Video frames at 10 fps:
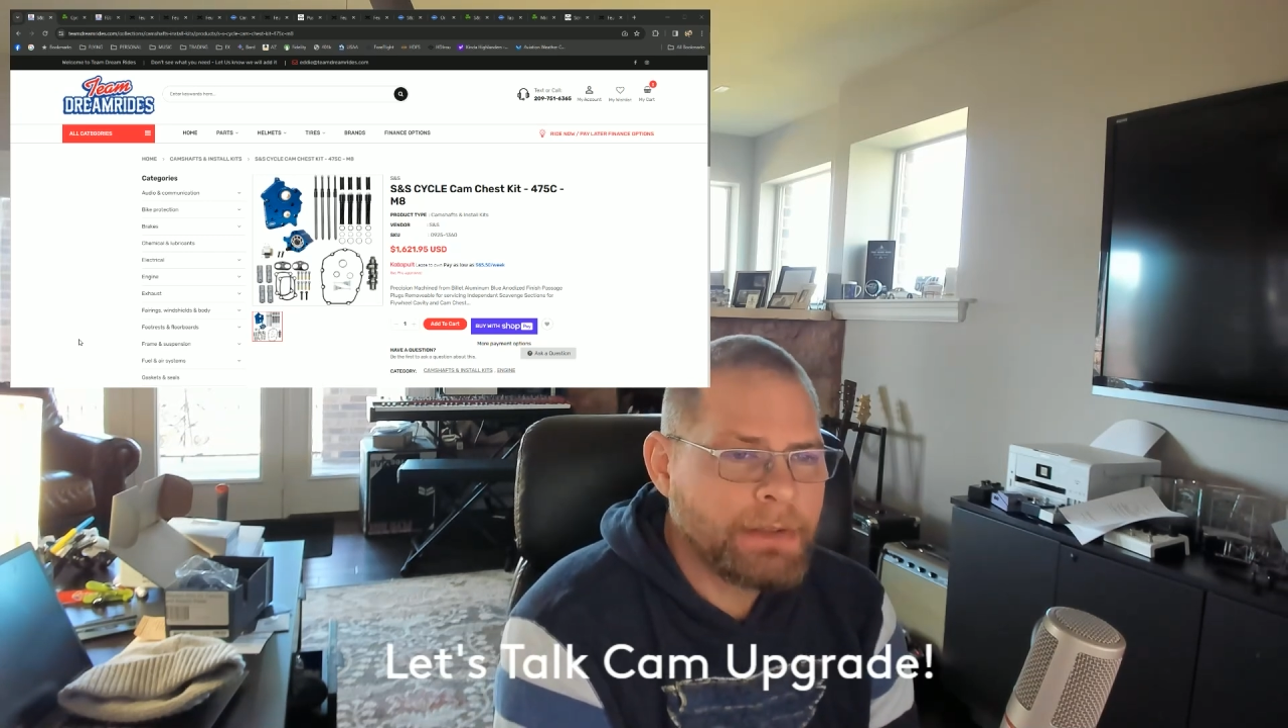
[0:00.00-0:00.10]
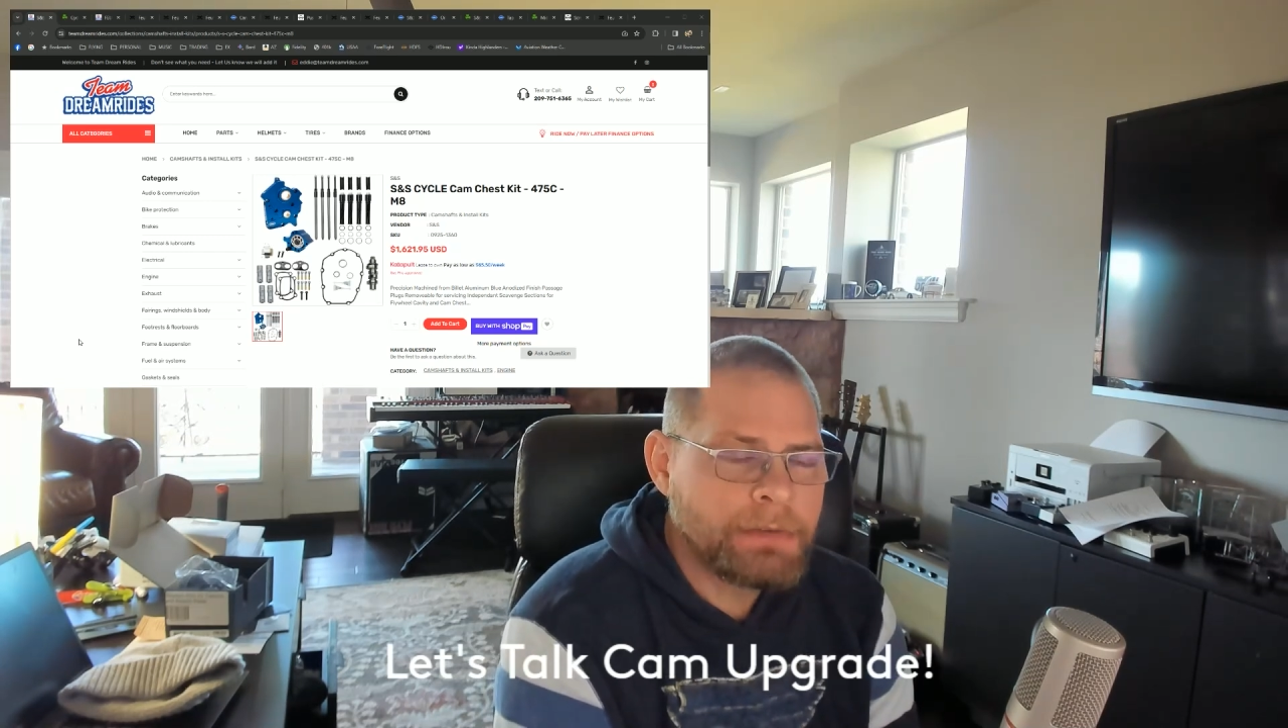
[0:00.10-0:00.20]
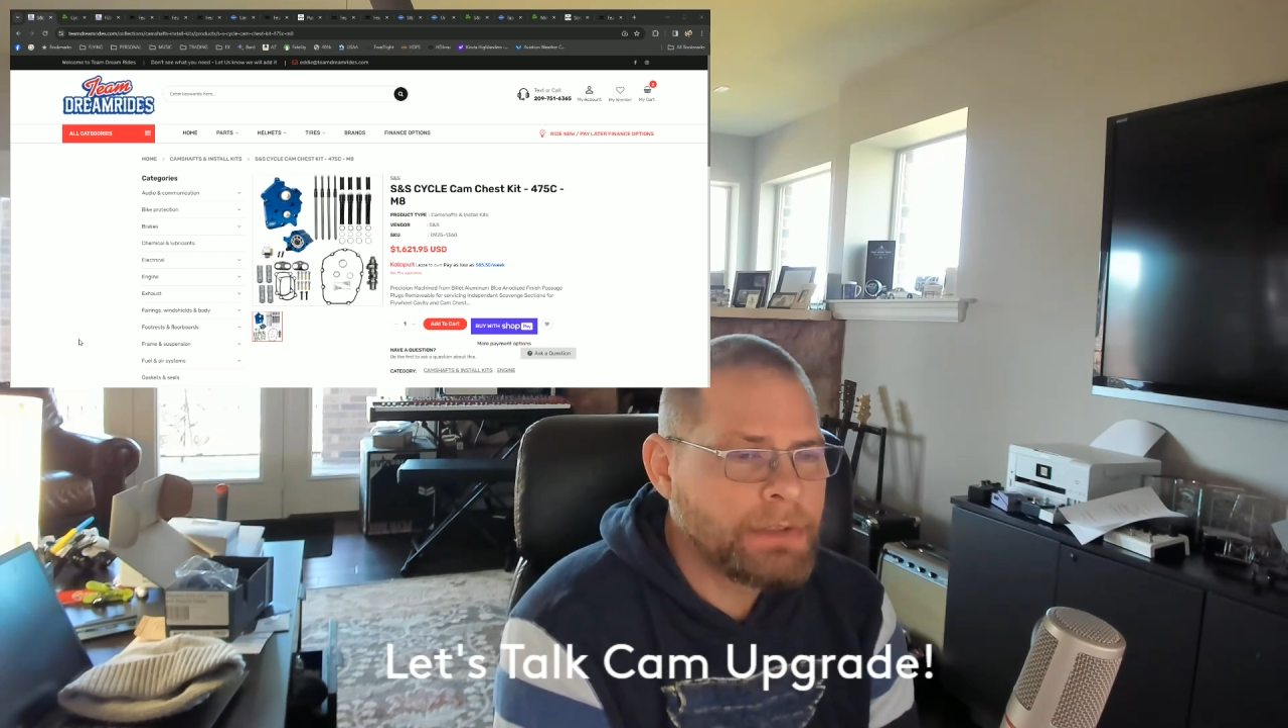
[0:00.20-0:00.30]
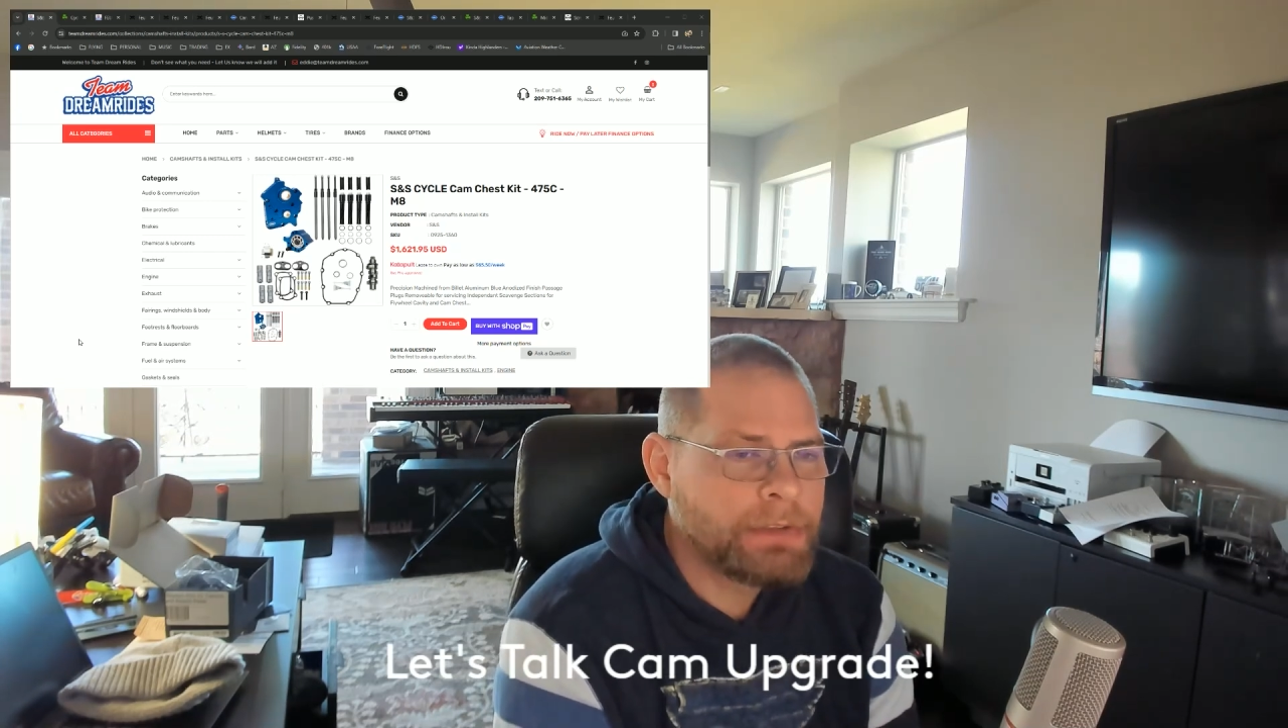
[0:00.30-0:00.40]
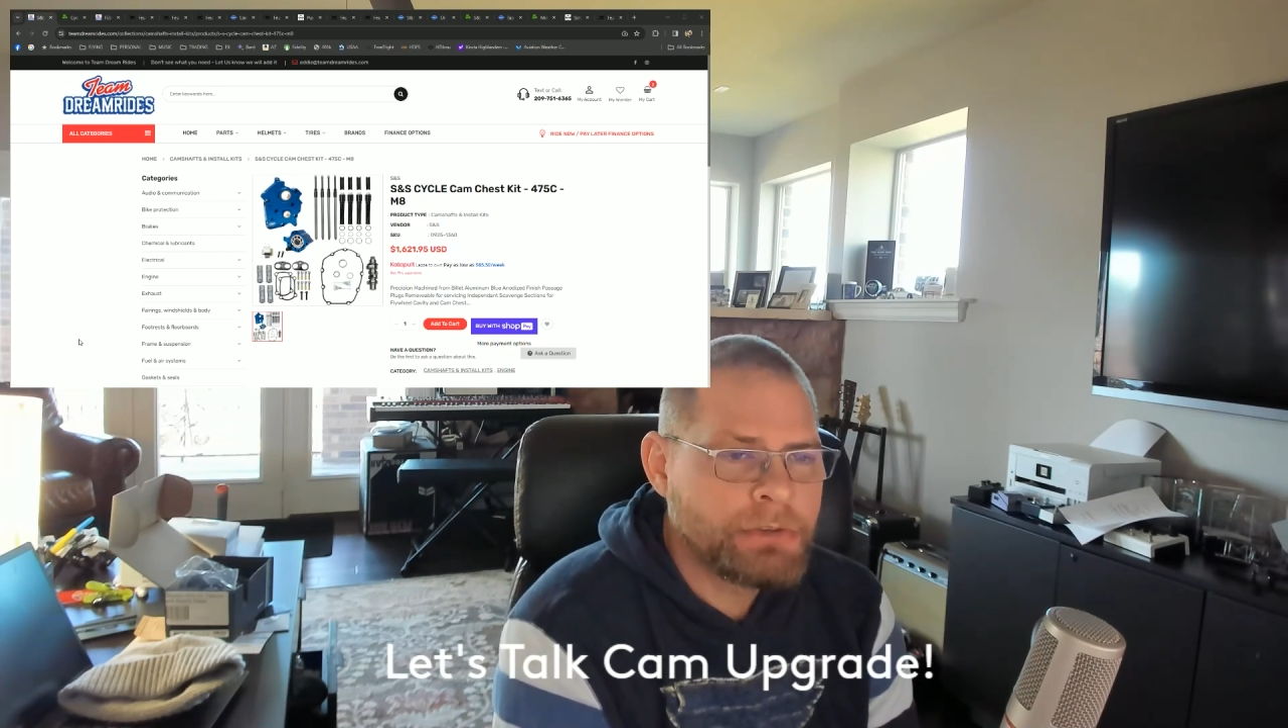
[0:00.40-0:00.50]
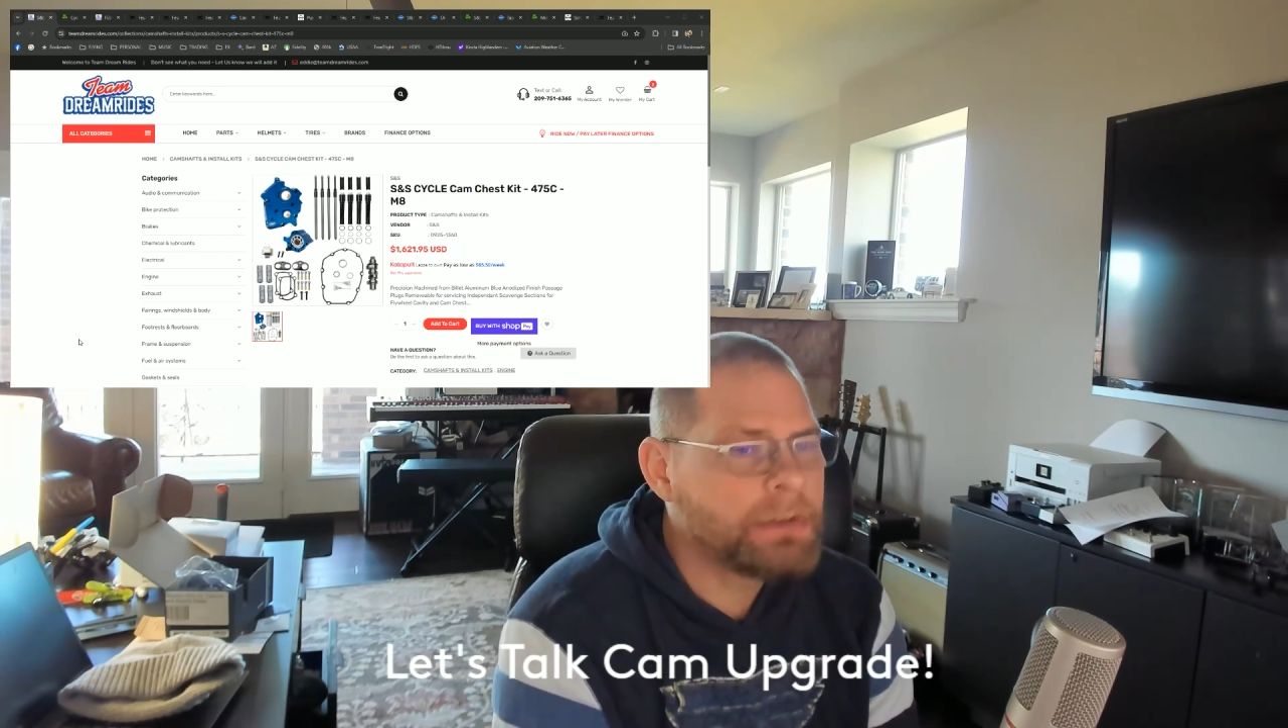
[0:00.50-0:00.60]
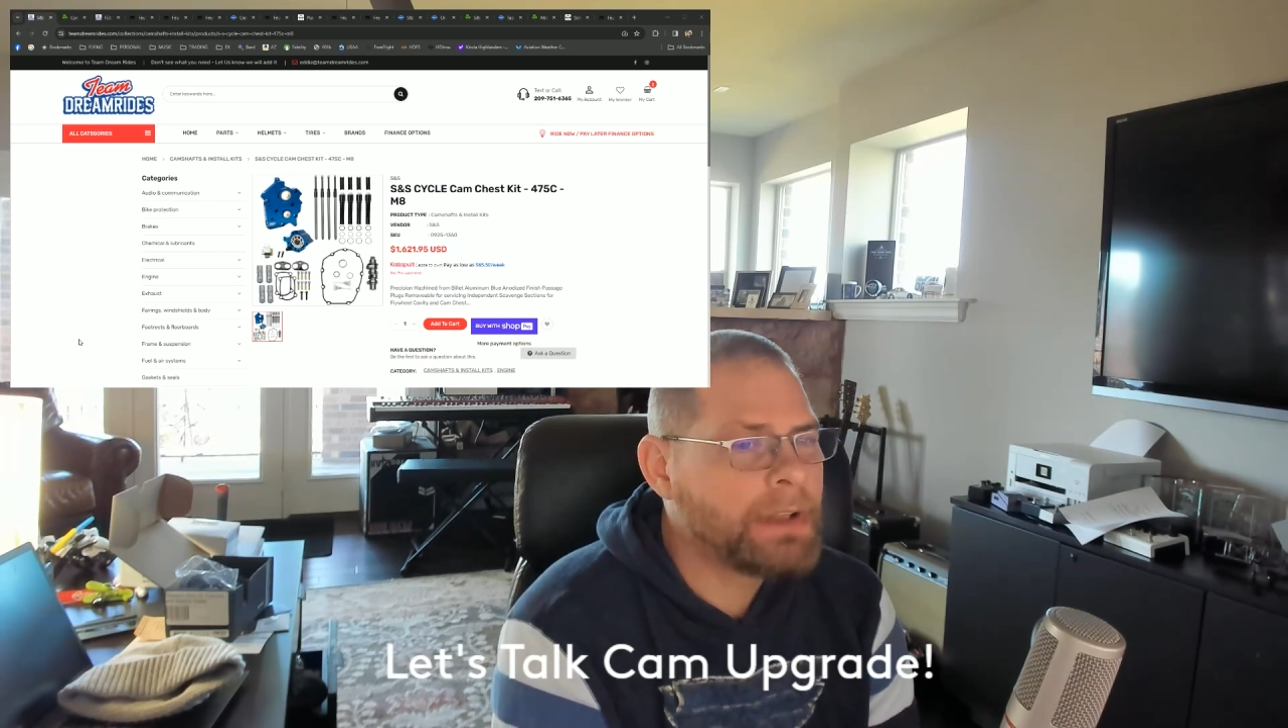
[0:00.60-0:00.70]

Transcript: it should